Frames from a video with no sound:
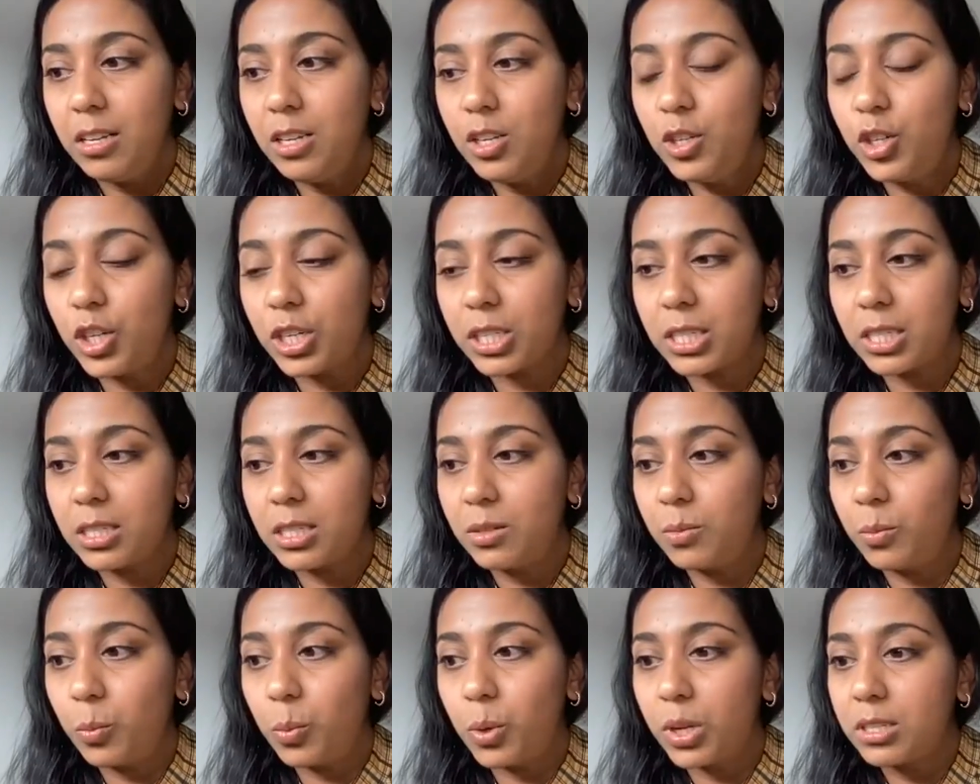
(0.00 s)

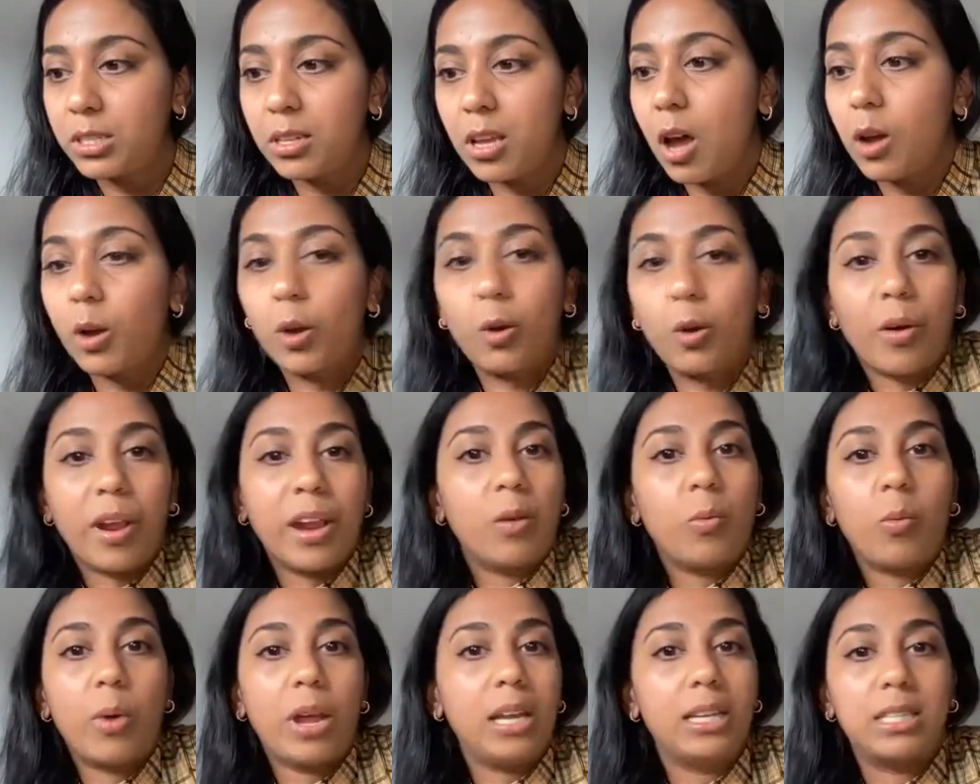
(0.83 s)
just was a
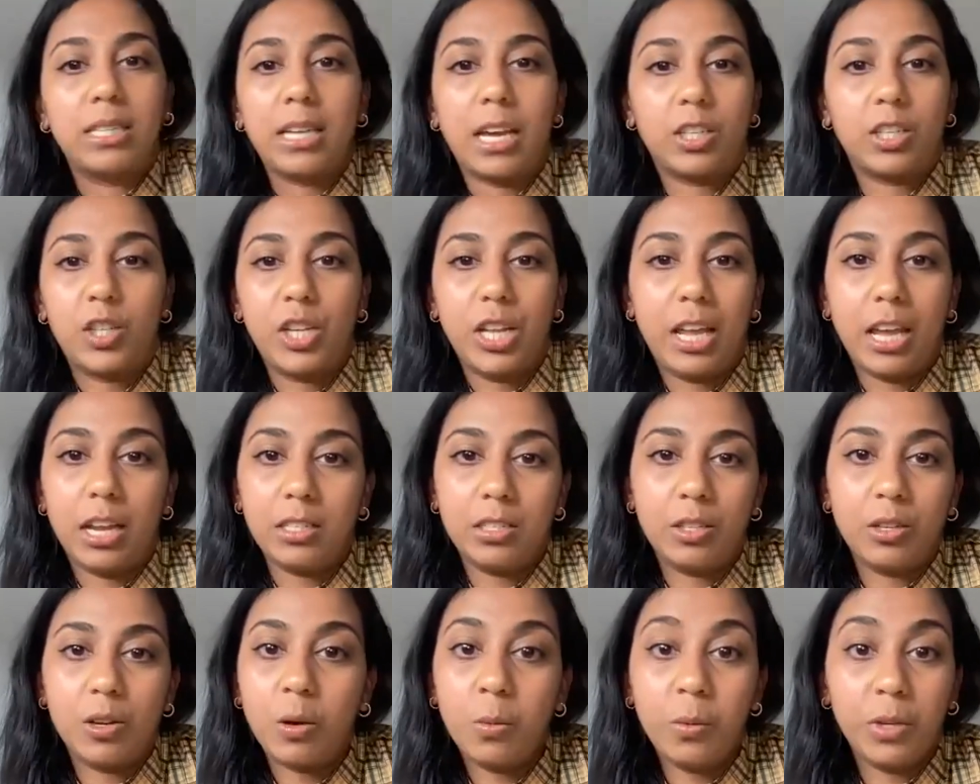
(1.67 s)
great way to actually get
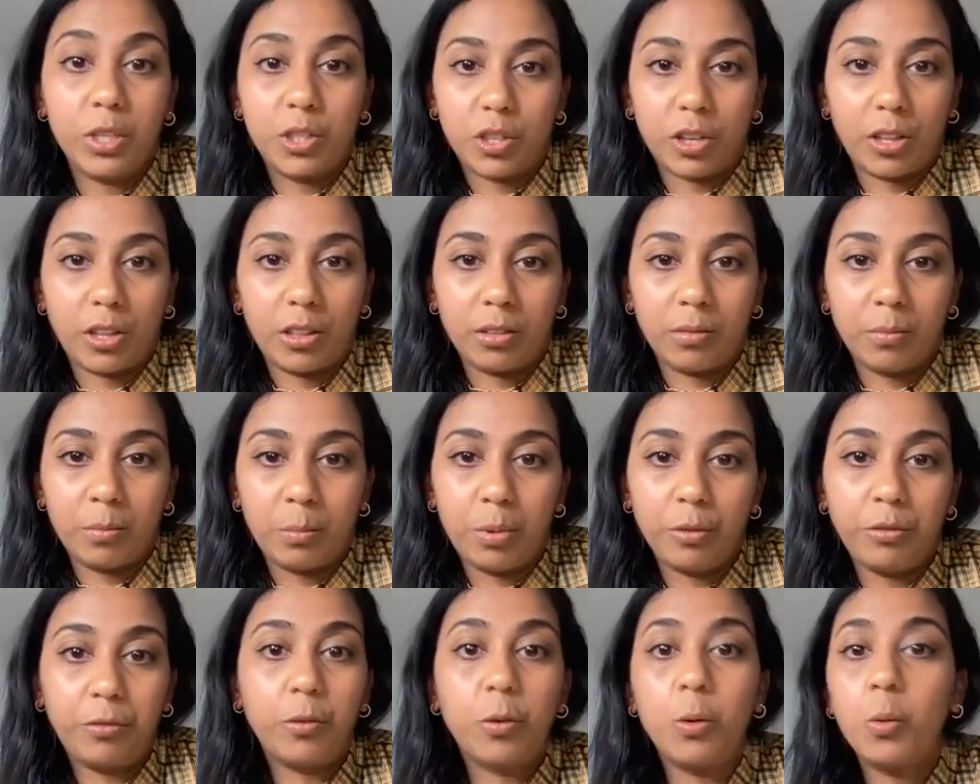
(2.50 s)
to know each other
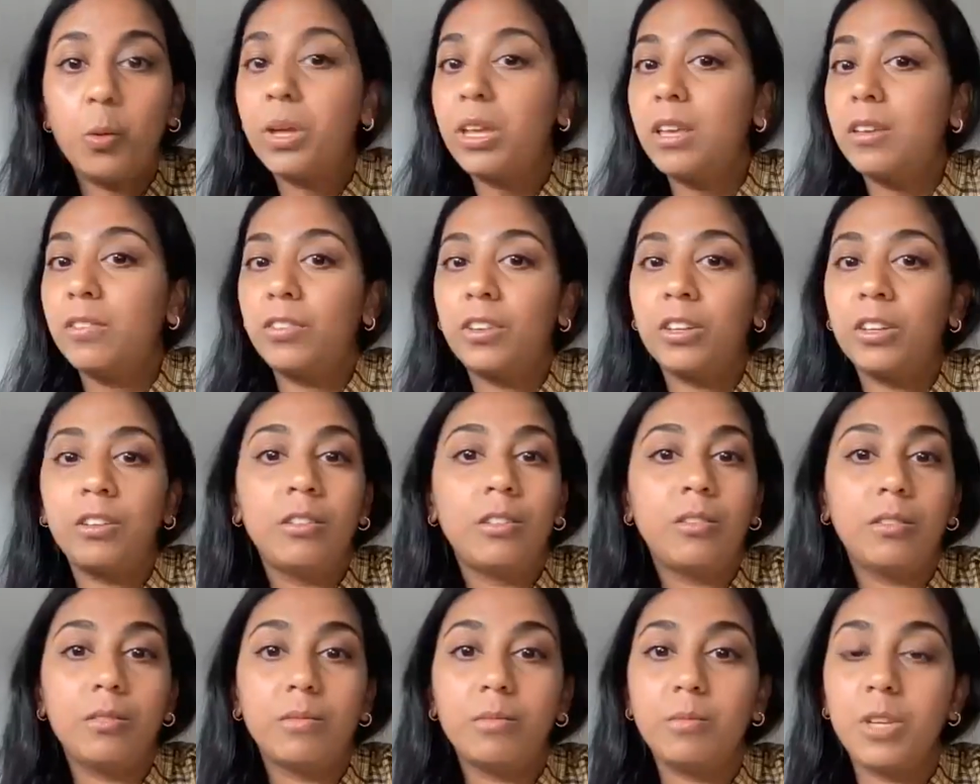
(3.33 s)
before we
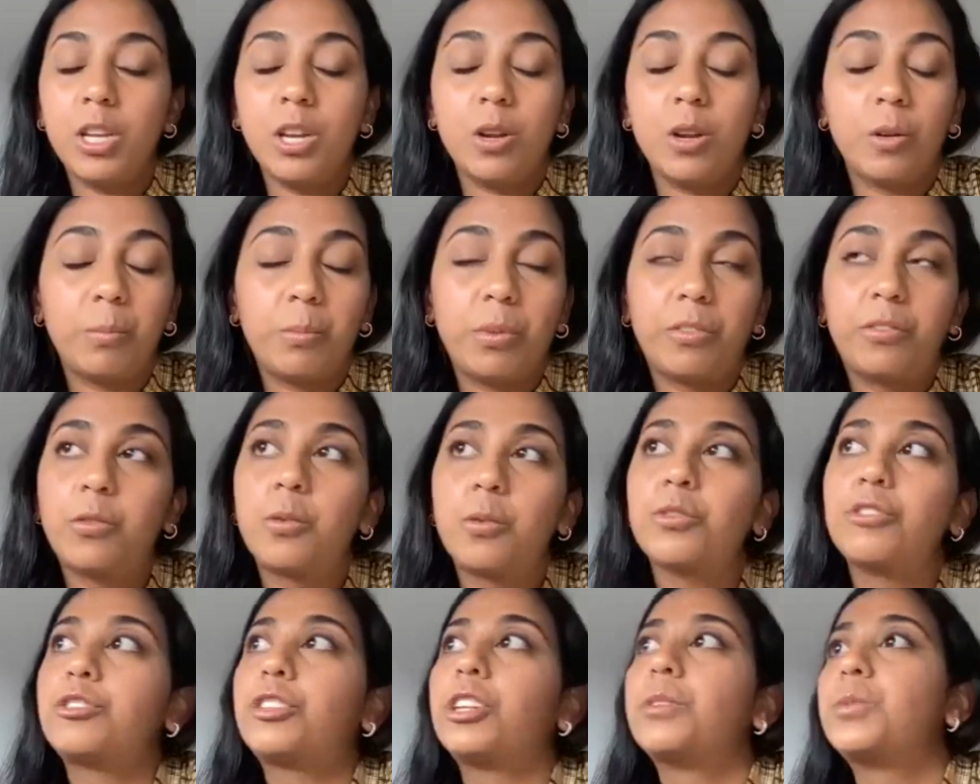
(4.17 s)
even you know
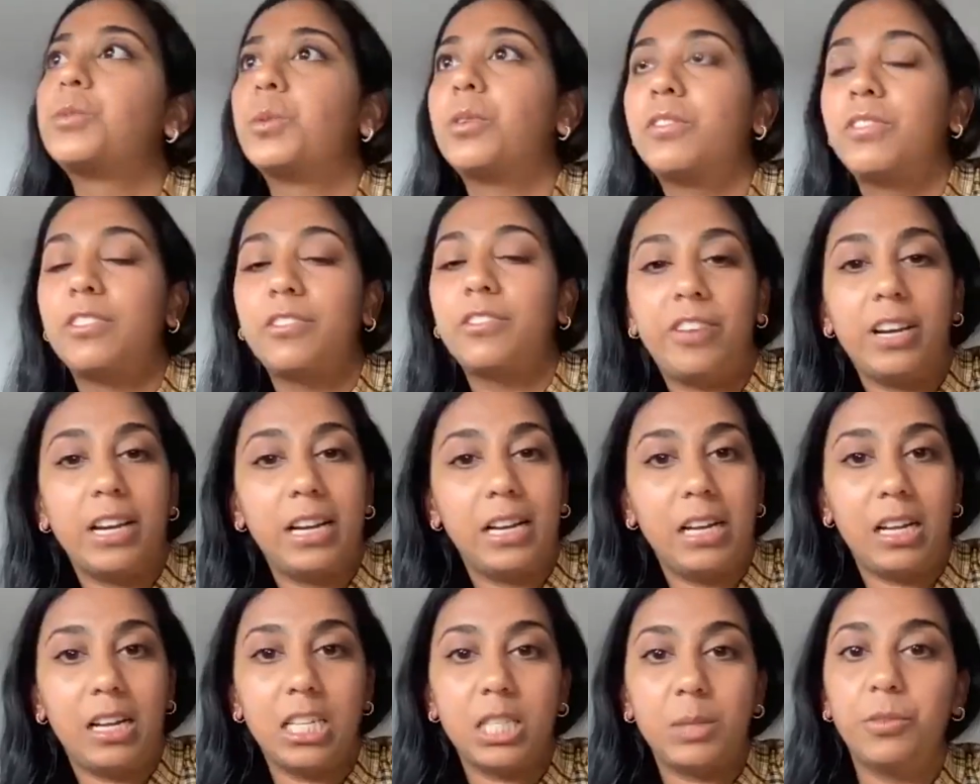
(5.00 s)
before the scripts were even
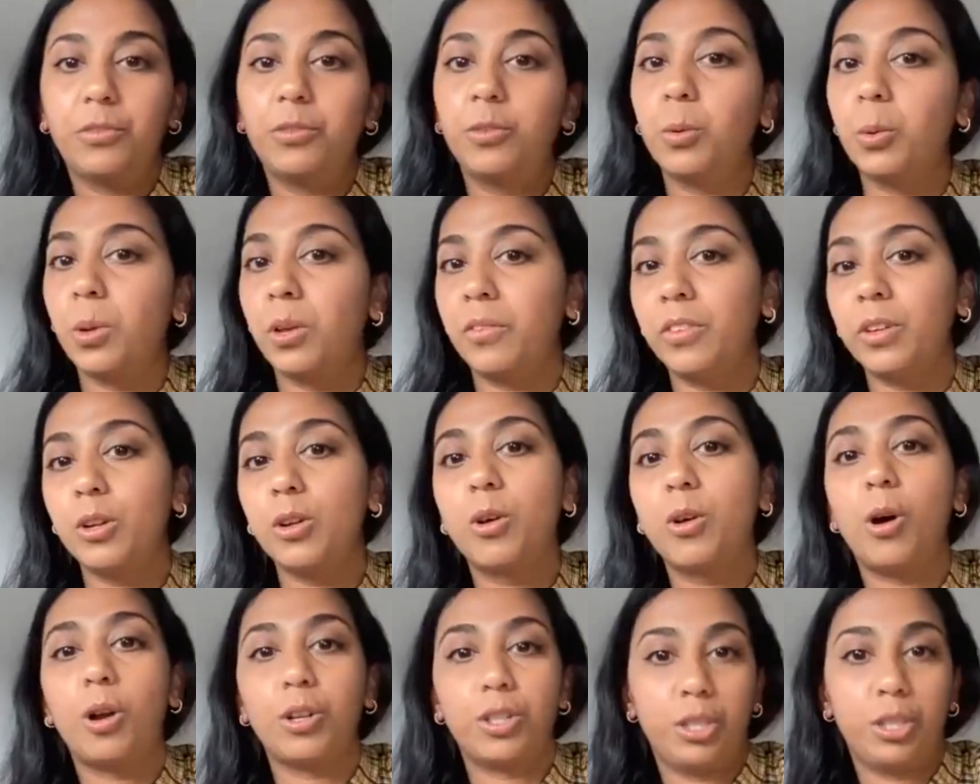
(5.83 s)
finalized before we even
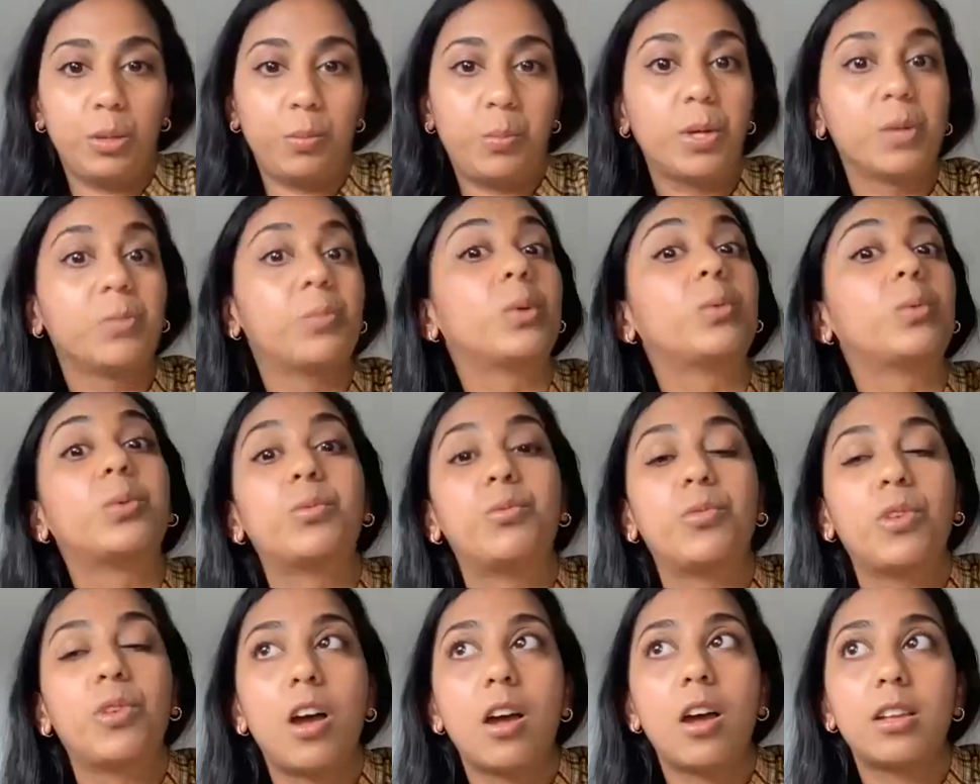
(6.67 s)
got to the point where we
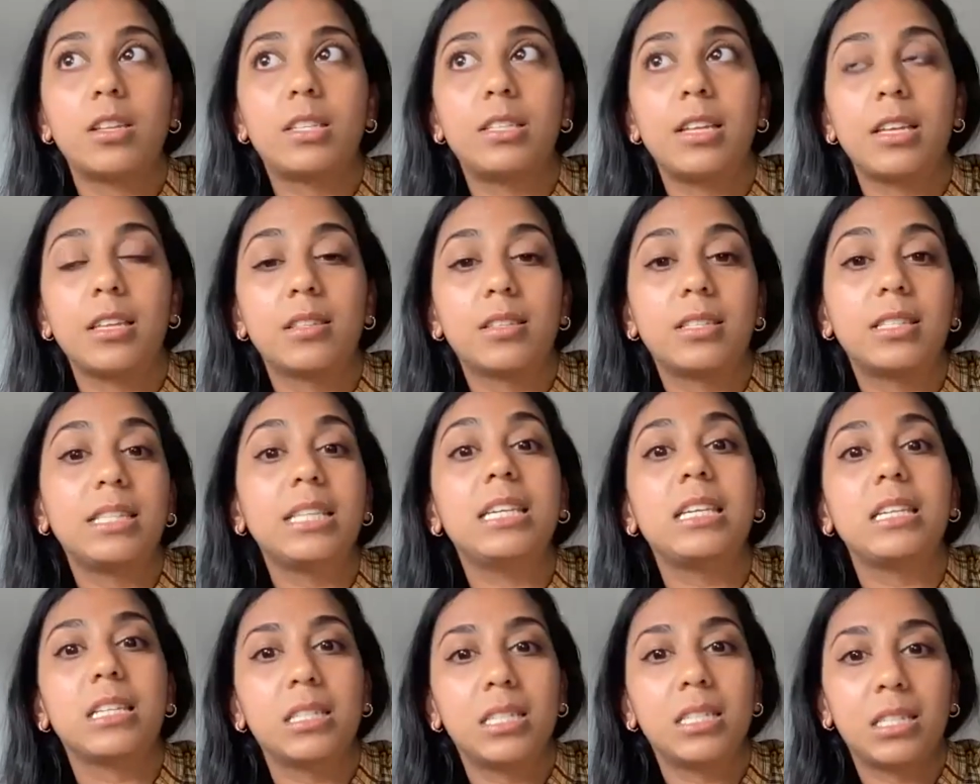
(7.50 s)
were rehearsing the
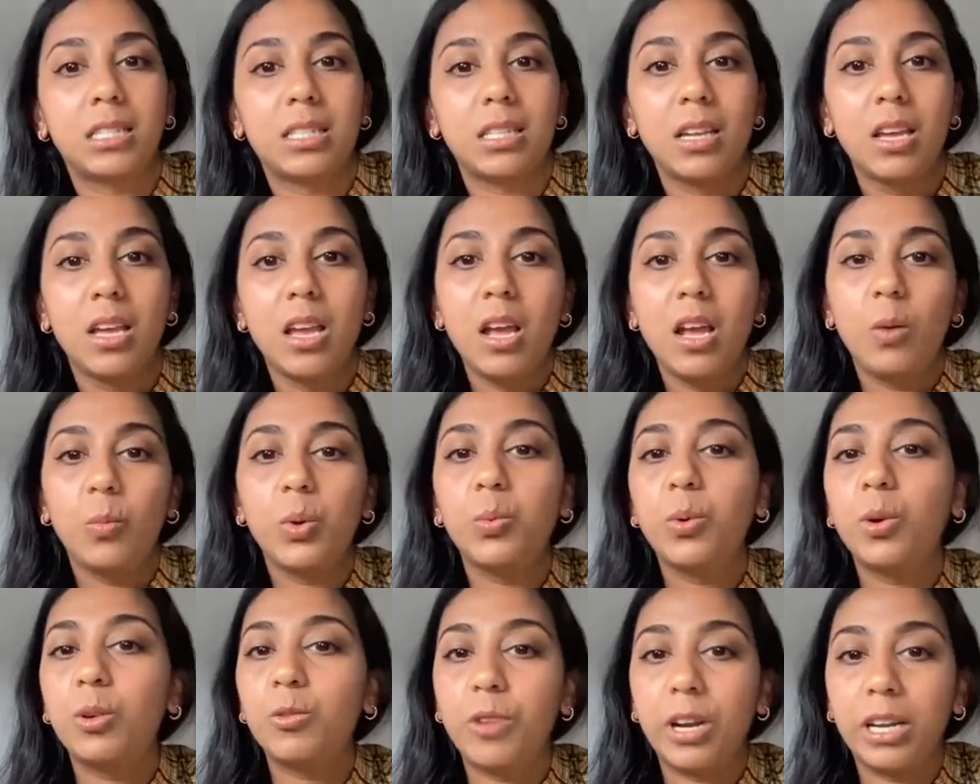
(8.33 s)
scenes we
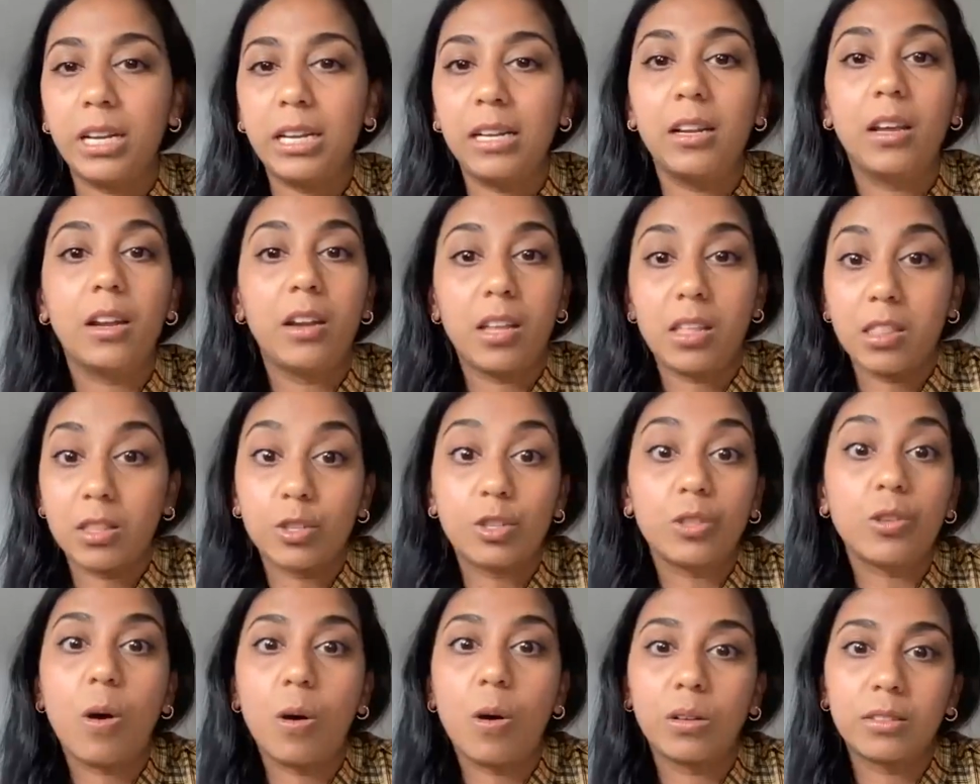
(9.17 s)
were already learning the
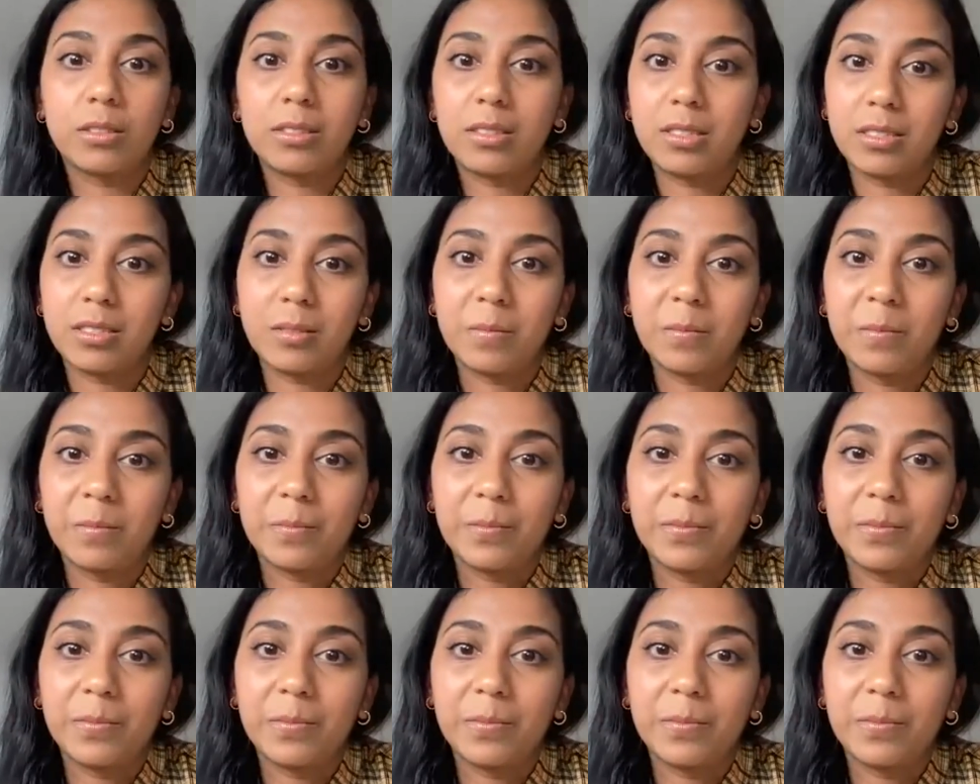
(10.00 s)
songs